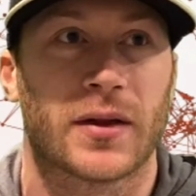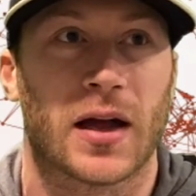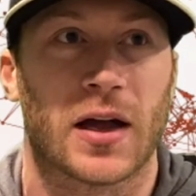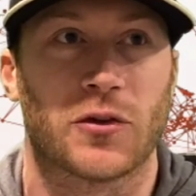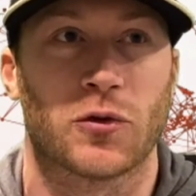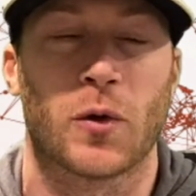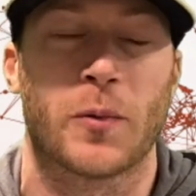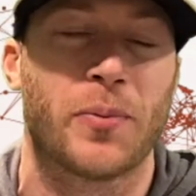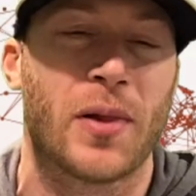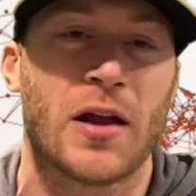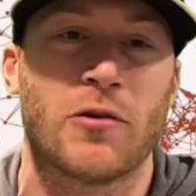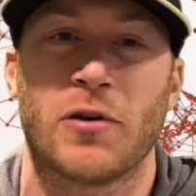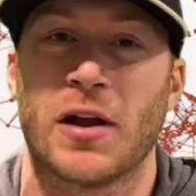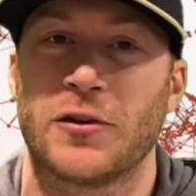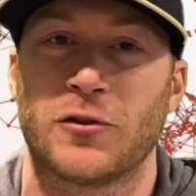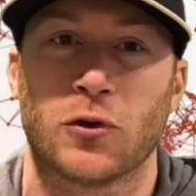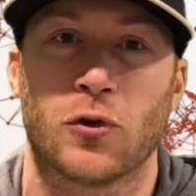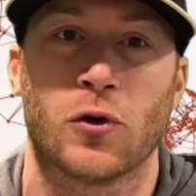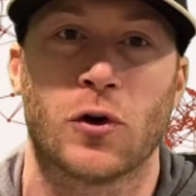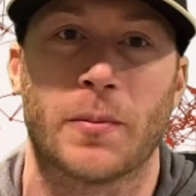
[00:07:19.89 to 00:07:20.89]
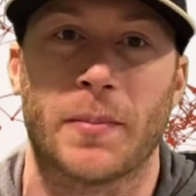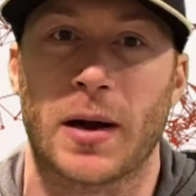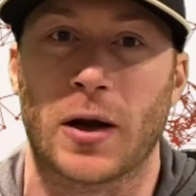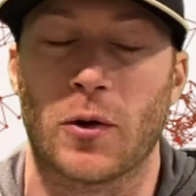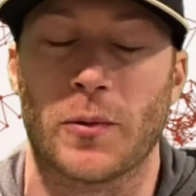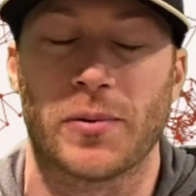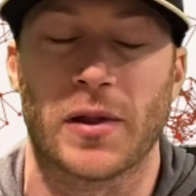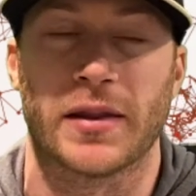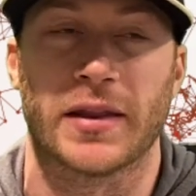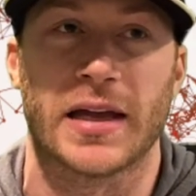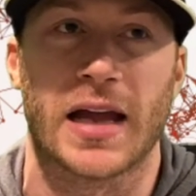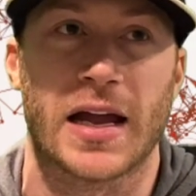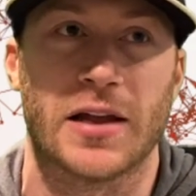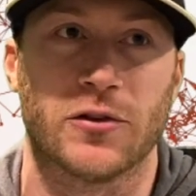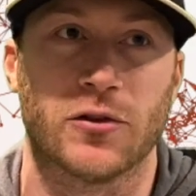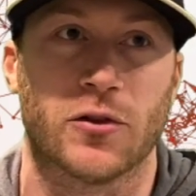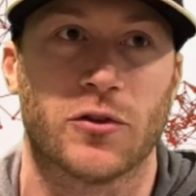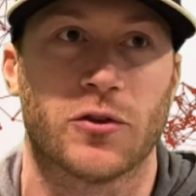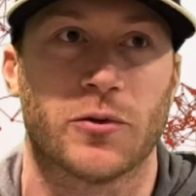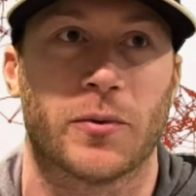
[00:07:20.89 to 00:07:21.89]
So we're playing Rancho Cucamonga. We're playing the
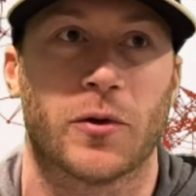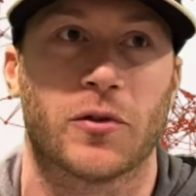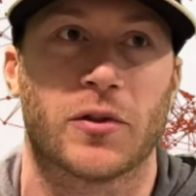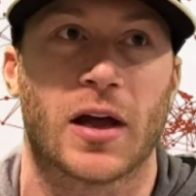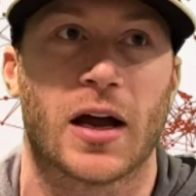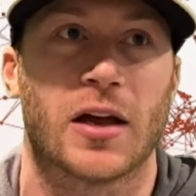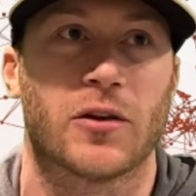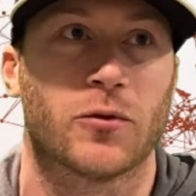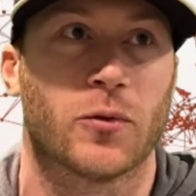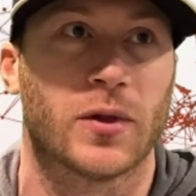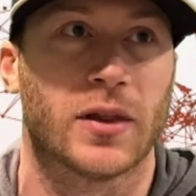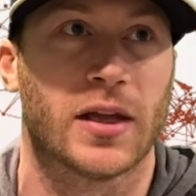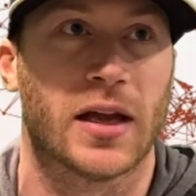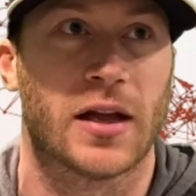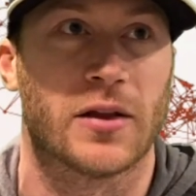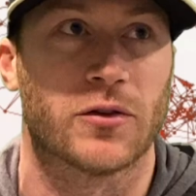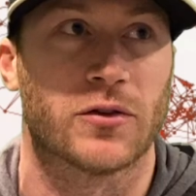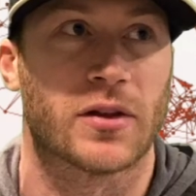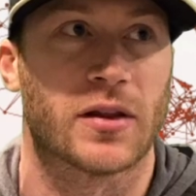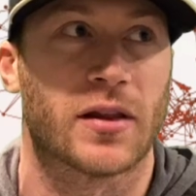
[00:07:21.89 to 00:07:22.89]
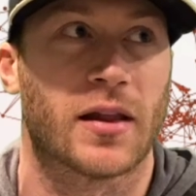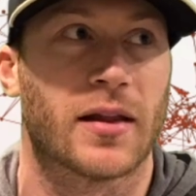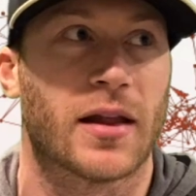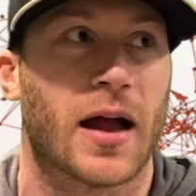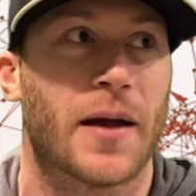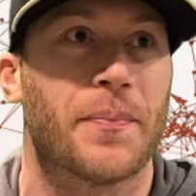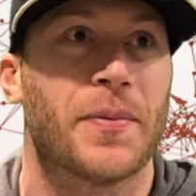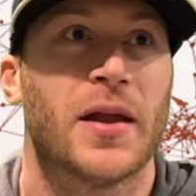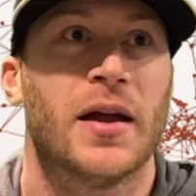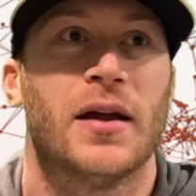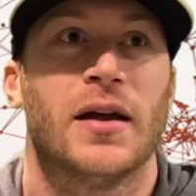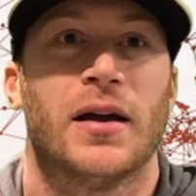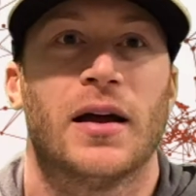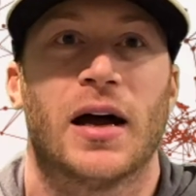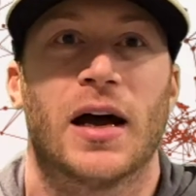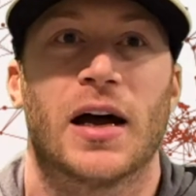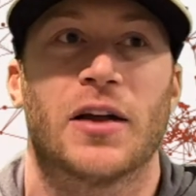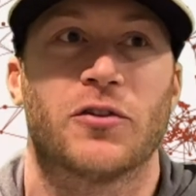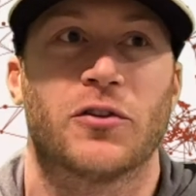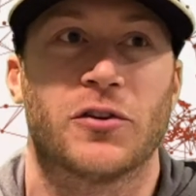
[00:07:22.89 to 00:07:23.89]
Angels. So both guys were with the Angels at the time.
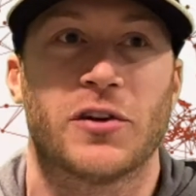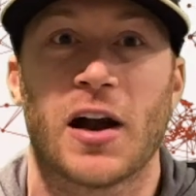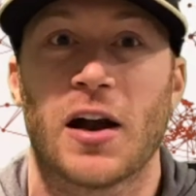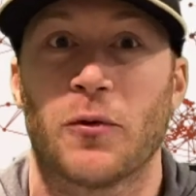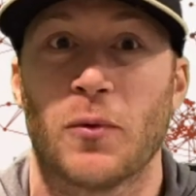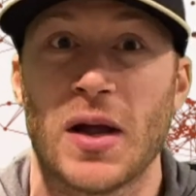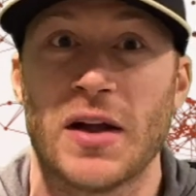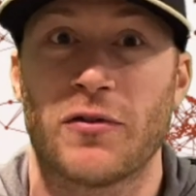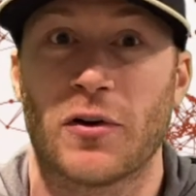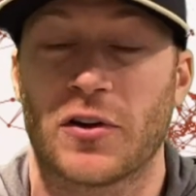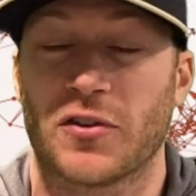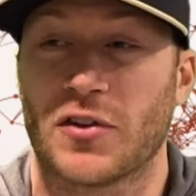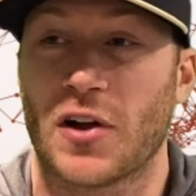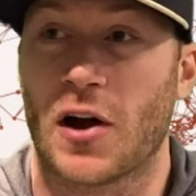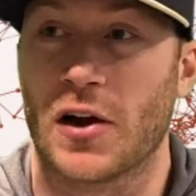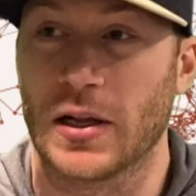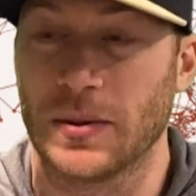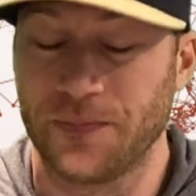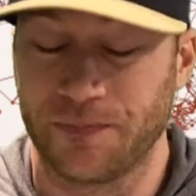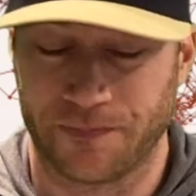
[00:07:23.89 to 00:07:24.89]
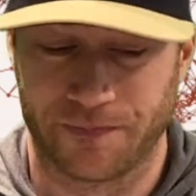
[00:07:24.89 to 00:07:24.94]
So Jared Weaver started,